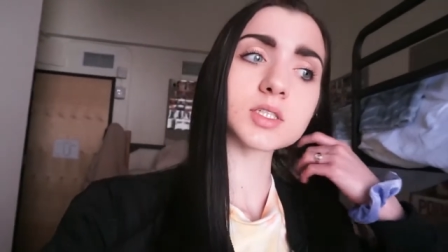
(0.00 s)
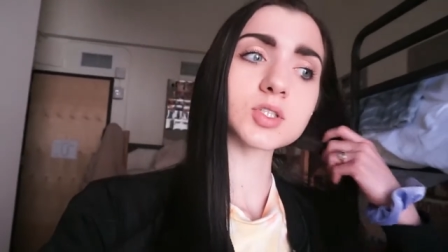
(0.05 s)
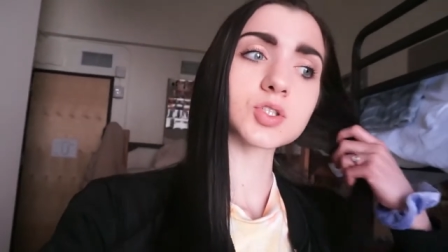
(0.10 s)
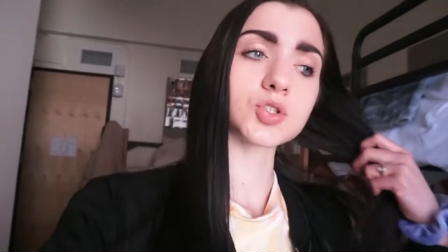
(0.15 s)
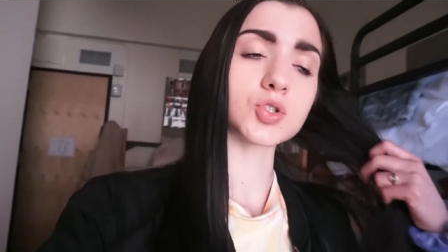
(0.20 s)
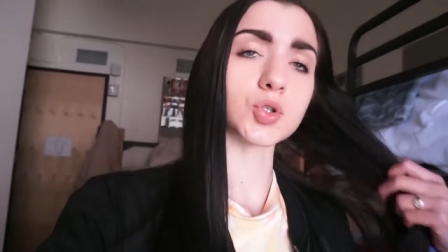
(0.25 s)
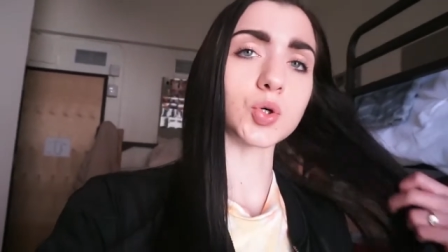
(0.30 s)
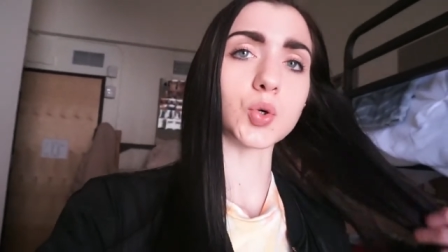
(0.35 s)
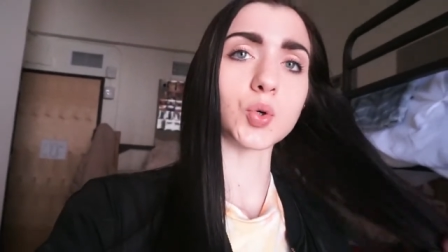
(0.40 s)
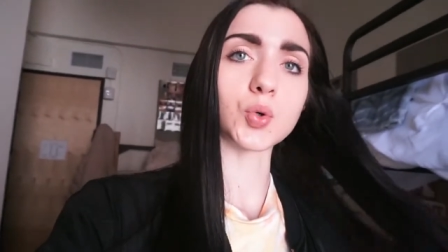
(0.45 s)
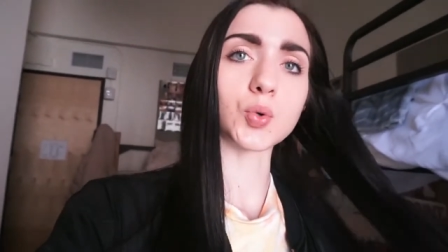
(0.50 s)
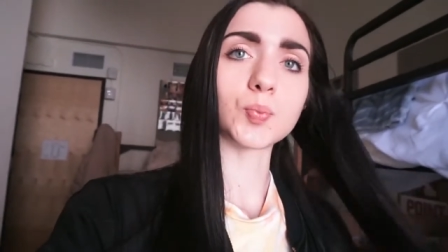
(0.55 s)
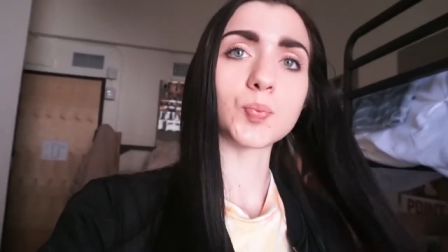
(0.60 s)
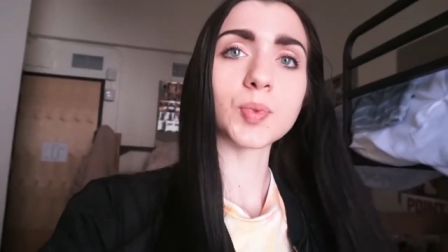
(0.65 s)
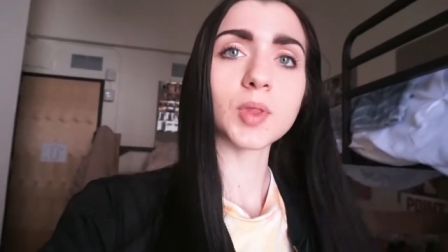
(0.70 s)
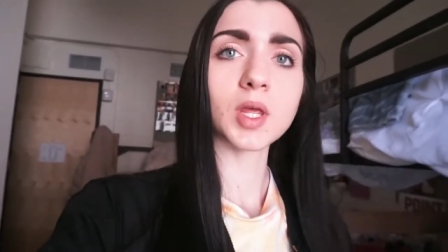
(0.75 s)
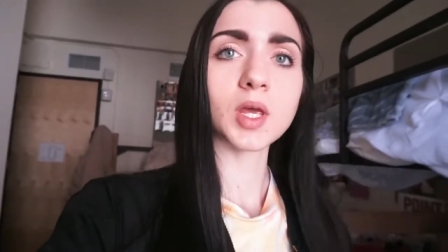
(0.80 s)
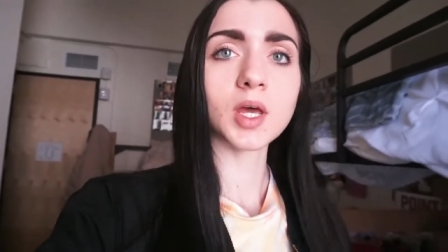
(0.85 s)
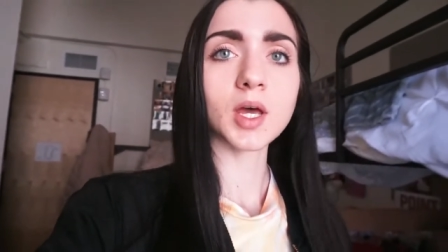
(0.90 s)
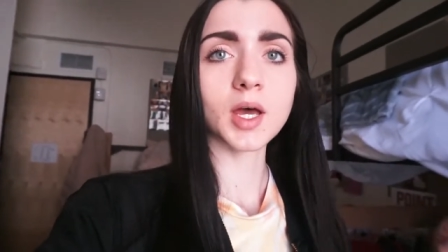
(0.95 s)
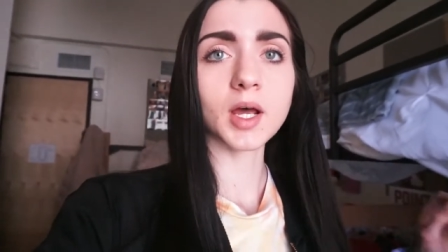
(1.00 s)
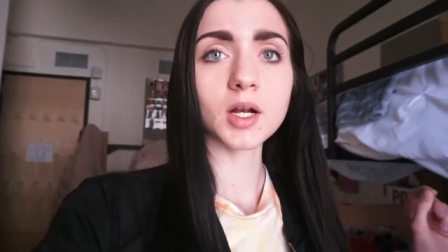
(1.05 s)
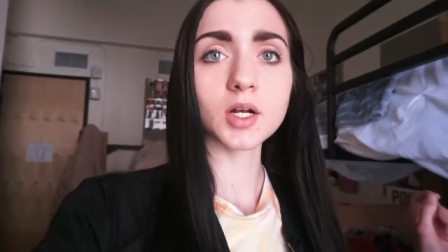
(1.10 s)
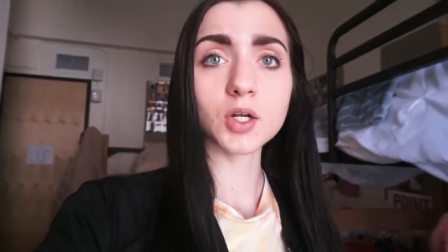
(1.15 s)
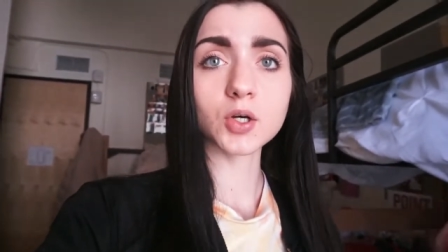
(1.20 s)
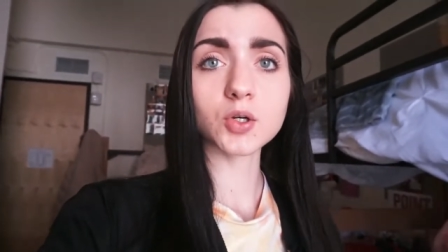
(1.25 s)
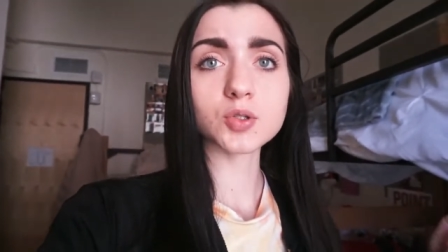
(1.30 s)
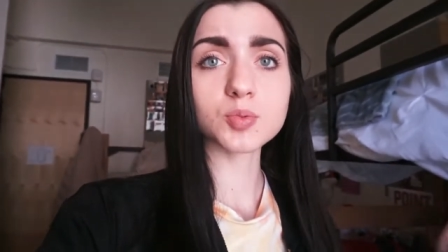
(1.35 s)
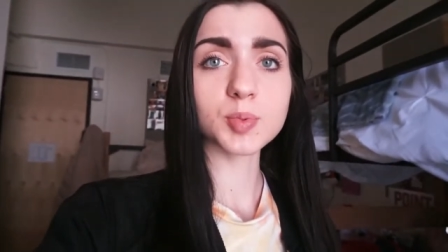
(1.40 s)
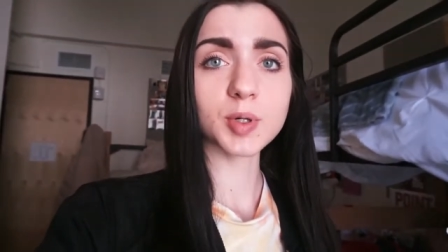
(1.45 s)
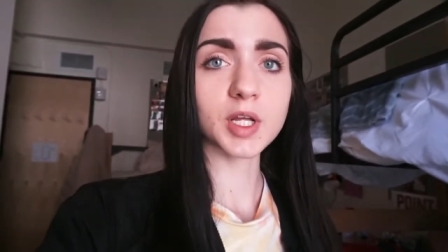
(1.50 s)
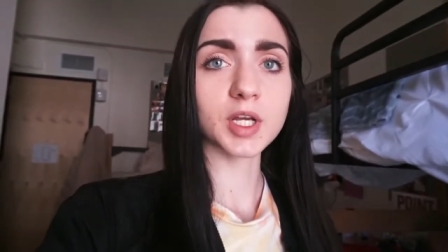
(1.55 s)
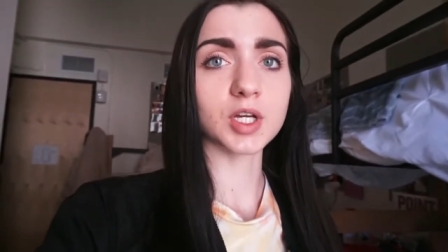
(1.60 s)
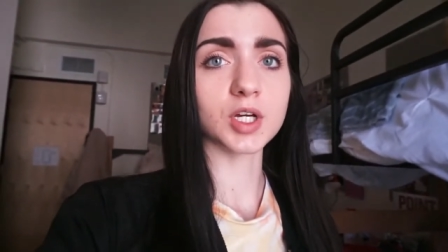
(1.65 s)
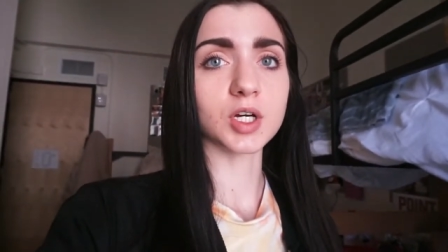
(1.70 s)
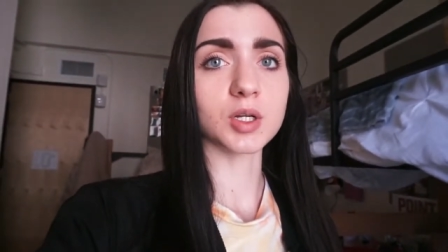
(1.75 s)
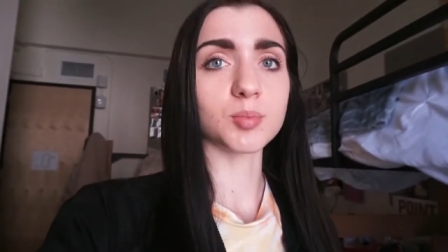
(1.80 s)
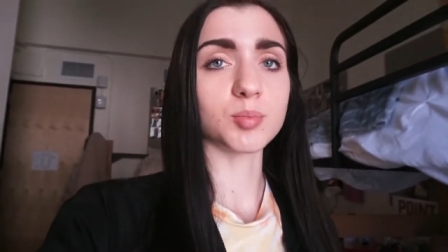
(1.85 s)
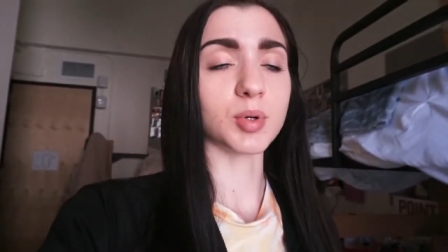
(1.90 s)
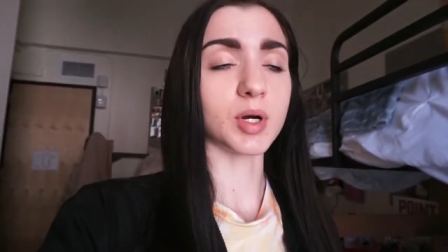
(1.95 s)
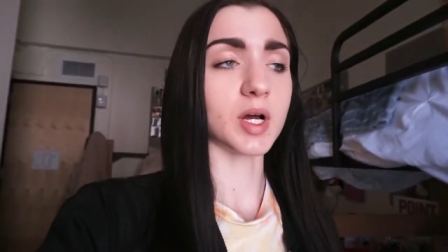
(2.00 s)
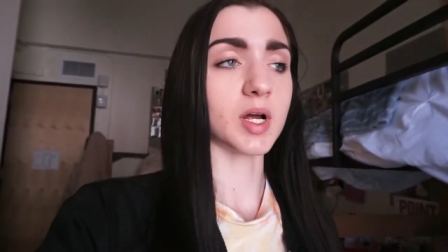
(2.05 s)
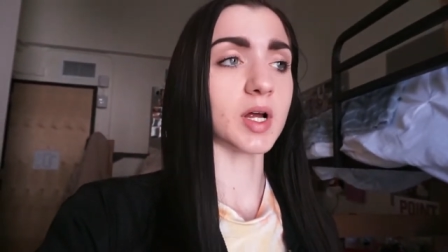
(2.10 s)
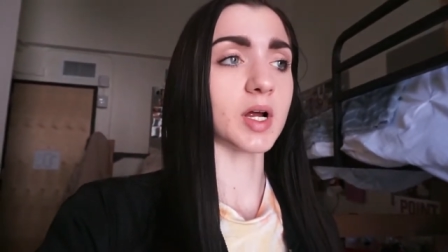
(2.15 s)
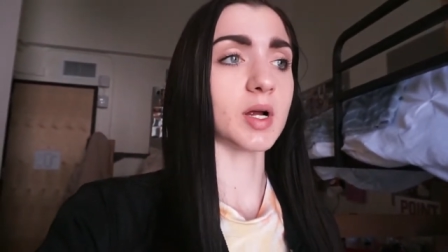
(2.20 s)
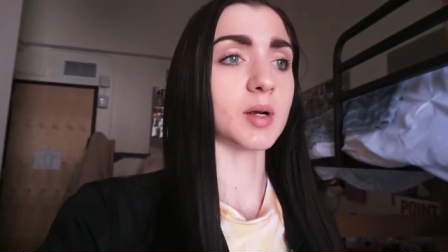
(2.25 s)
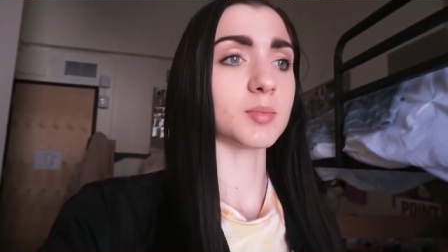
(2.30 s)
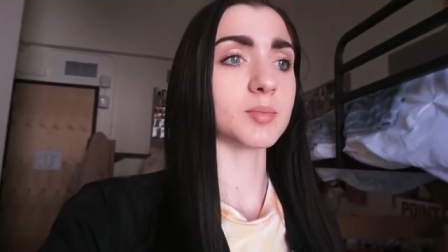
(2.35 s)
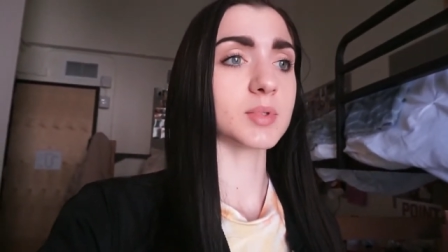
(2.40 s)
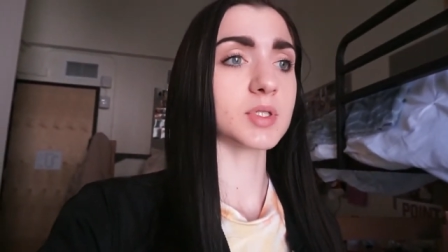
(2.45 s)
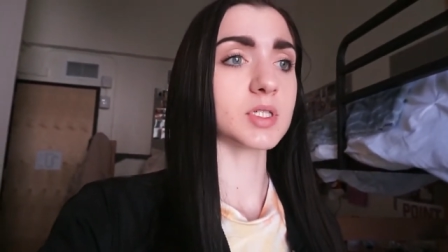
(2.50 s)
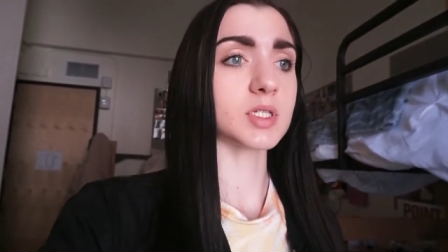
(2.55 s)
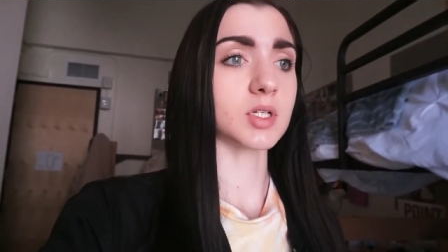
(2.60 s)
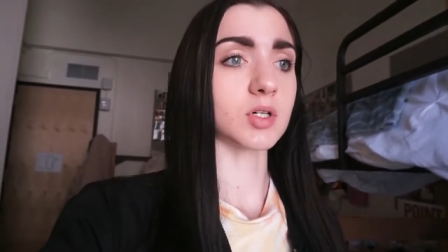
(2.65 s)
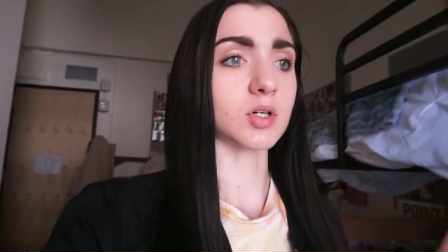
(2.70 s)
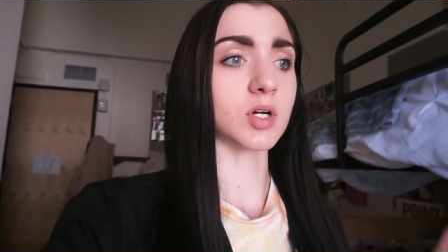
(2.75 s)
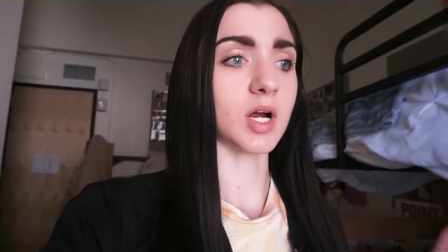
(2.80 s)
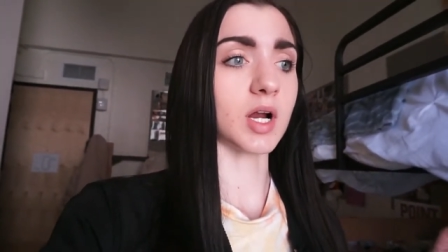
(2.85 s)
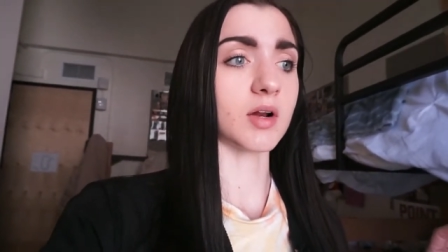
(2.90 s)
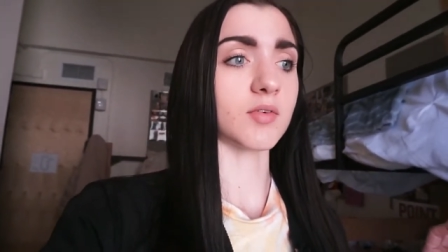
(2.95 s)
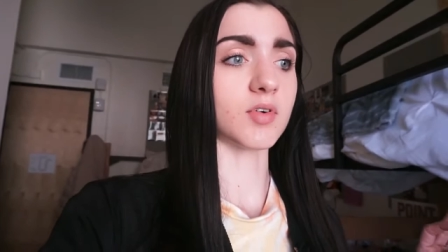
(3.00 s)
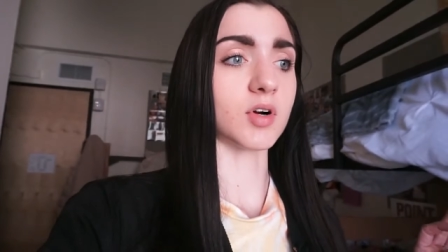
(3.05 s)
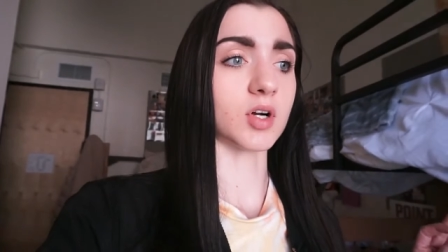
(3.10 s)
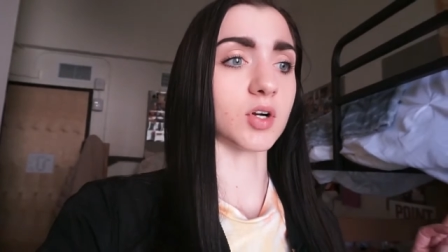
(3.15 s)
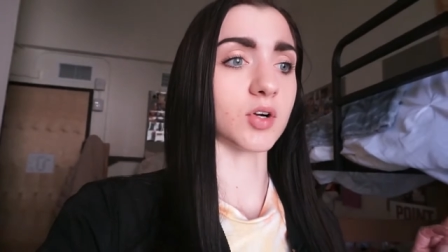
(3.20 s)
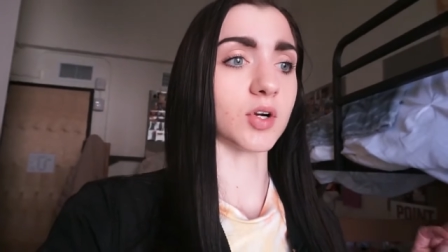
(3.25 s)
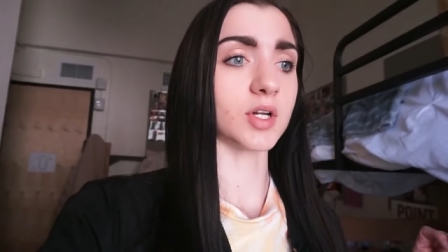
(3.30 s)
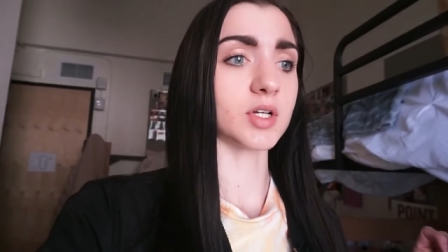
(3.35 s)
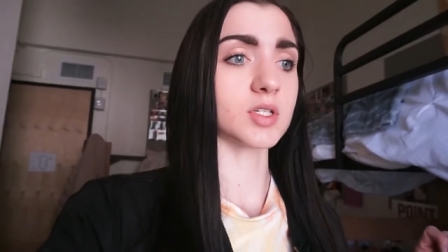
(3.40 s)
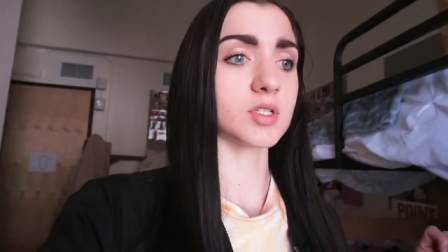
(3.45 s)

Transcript: So I don't know, it was pretty good, but I'm still kind of hungry.